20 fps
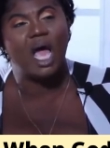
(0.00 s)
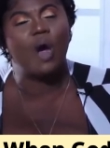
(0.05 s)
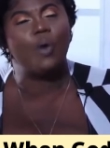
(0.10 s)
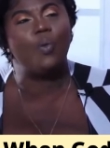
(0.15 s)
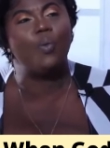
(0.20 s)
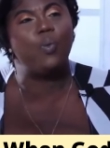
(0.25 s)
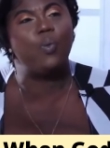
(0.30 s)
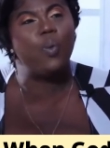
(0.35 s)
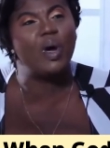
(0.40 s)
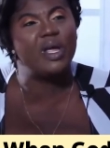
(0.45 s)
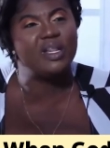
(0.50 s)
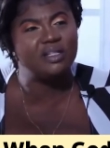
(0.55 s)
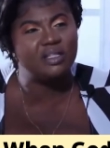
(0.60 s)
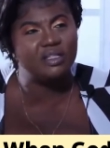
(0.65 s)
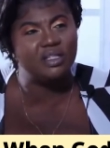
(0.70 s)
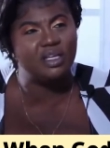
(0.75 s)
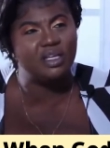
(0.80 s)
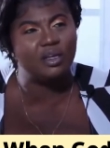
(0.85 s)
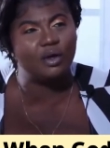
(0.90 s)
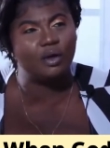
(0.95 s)
I
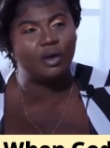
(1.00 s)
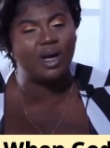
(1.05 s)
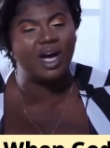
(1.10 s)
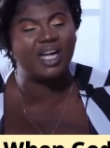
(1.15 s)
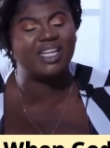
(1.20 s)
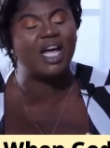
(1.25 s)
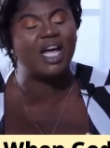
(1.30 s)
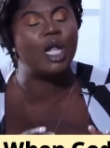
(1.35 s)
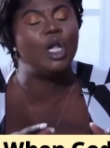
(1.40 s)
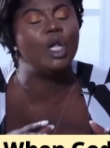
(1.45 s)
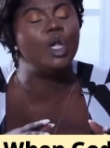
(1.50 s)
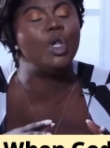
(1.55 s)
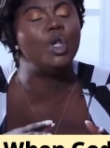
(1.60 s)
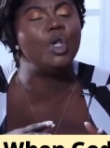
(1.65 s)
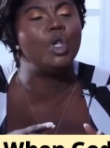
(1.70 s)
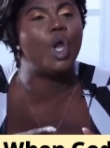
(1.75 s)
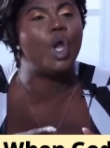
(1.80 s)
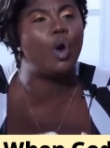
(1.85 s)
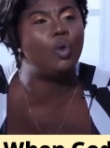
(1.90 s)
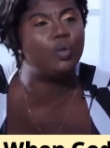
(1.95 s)
went there. God
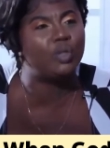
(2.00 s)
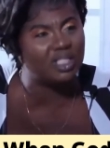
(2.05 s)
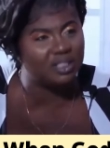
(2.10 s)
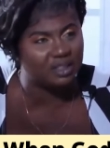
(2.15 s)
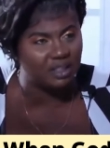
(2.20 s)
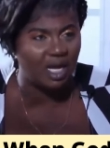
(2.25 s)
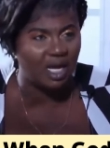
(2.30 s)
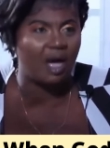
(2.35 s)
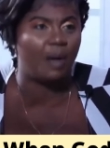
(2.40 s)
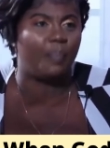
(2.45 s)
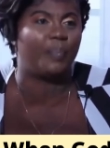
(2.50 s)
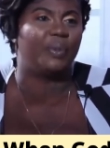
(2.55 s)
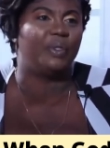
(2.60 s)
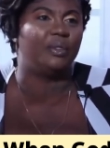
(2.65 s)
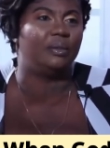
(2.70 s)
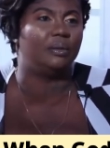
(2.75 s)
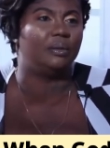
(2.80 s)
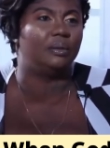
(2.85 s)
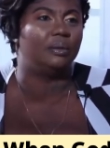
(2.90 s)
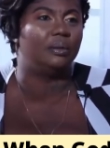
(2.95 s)
allowed it to happen.